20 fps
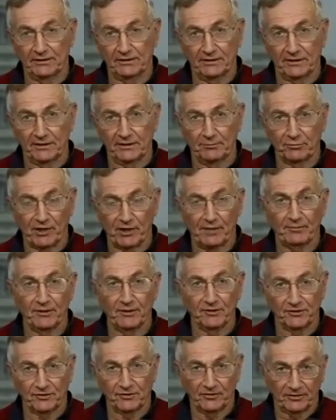the prime
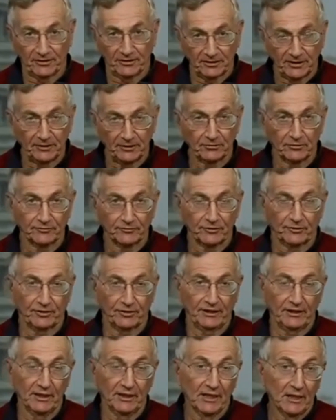minister and the leader of
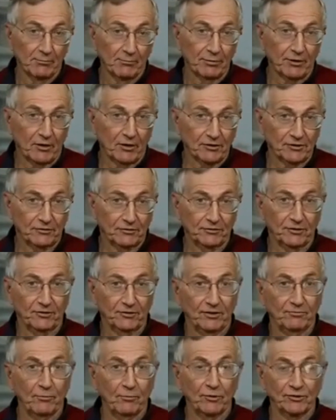Turkey, but also to
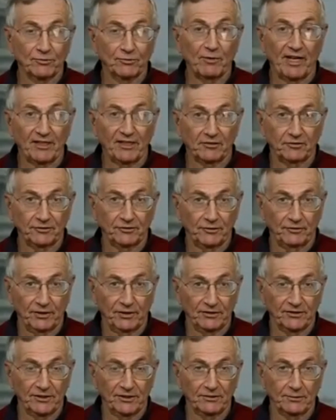the most fanatical
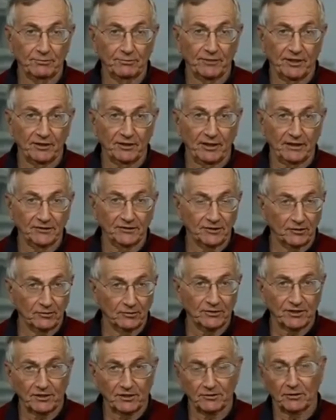units. He's there, and
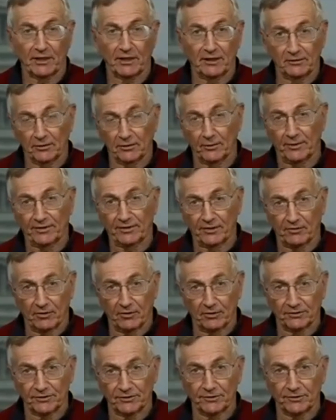so is Erdoğan. They're all